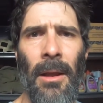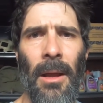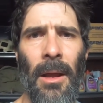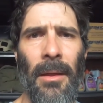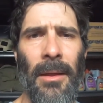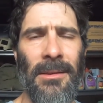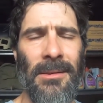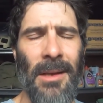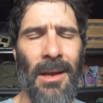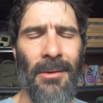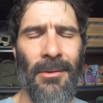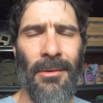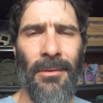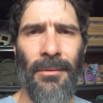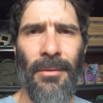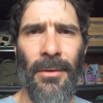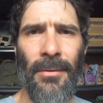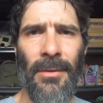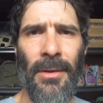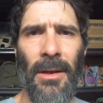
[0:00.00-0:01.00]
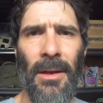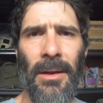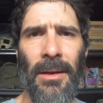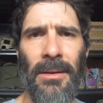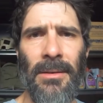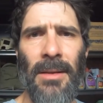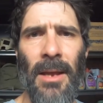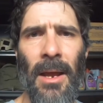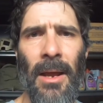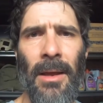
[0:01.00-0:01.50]
That's a 150
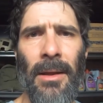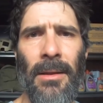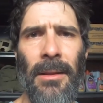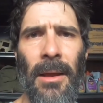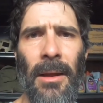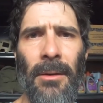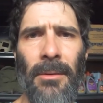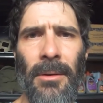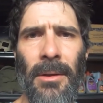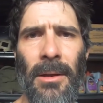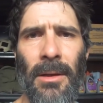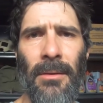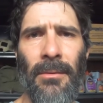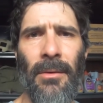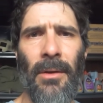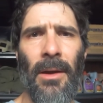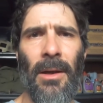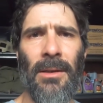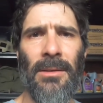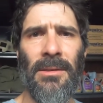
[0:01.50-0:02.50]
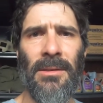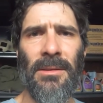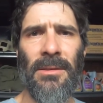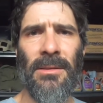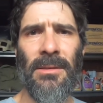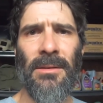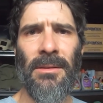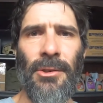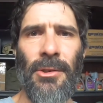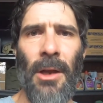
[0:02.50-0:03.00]
litre tank. That'll give
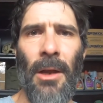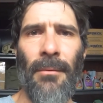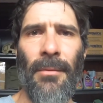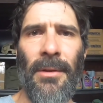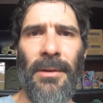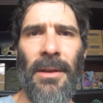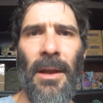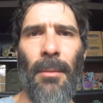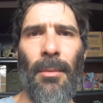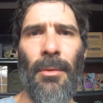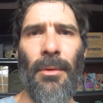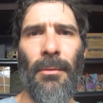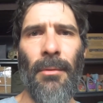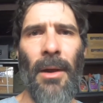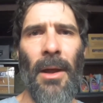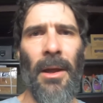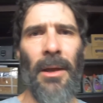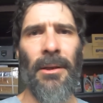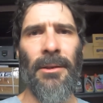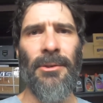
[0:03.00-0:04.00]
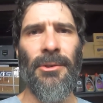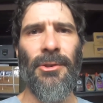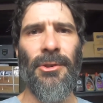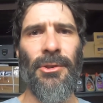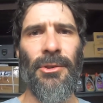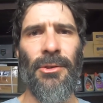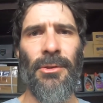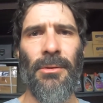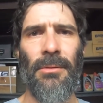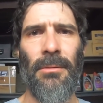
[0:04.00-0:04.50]
us hopefully double the
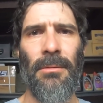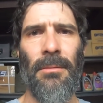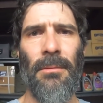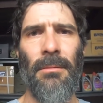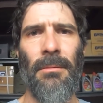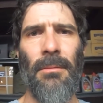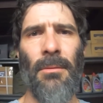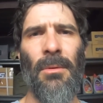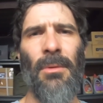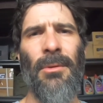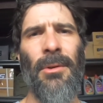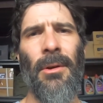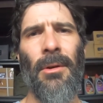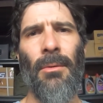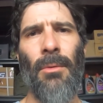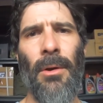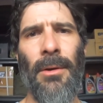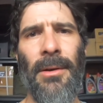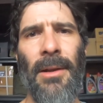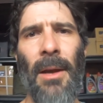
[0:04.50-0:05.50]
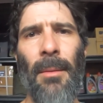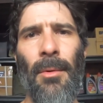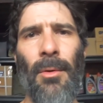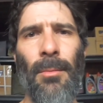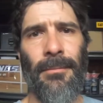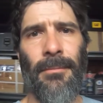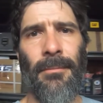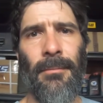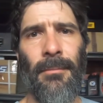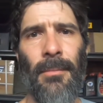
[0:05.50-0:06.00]
range, or not quite
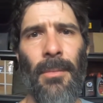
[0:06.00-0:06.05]
double.